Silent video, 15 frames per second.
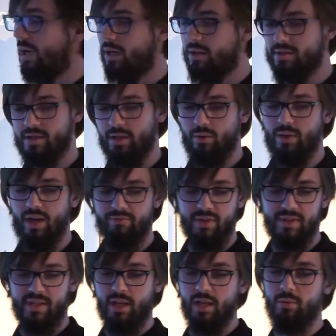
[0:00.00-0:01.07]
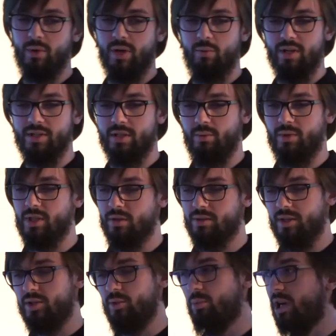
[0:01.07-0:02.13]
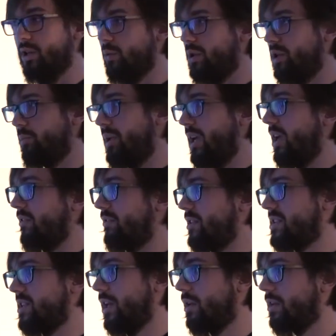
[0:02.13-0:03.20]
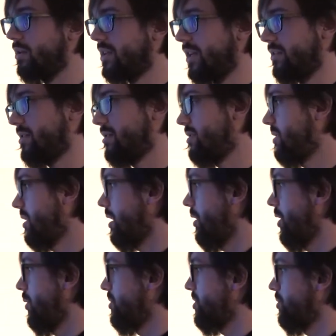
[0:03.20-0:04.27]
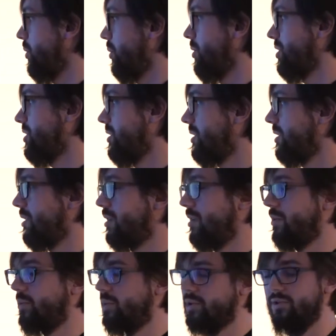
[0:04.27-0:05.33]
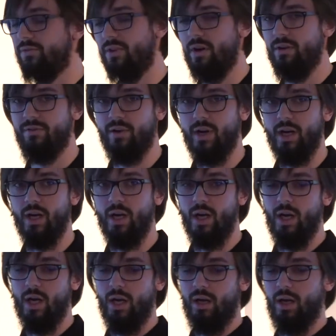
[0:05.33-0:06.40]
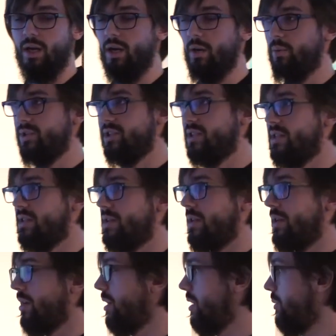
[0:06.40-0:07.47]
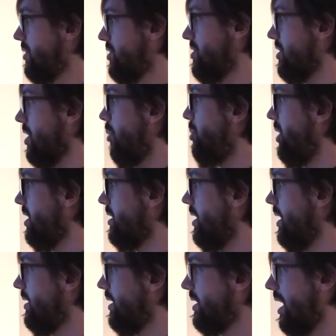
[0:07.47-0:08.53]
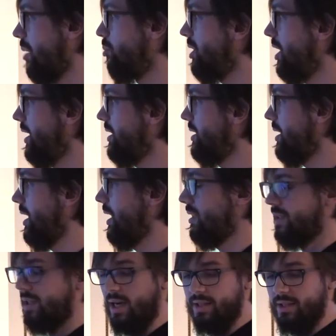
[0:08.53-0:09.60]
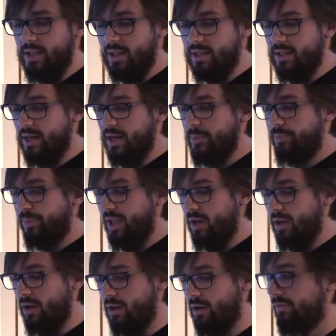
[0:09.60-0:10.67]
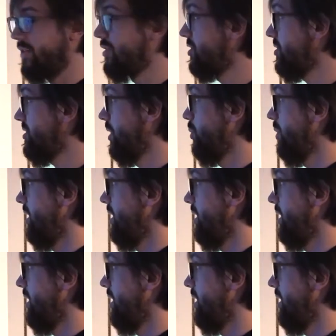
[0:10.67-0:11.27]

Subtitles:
So every single regression, we don't need to manually pick every single test scenarios we want to verify. We're just copying the template and adding the features that we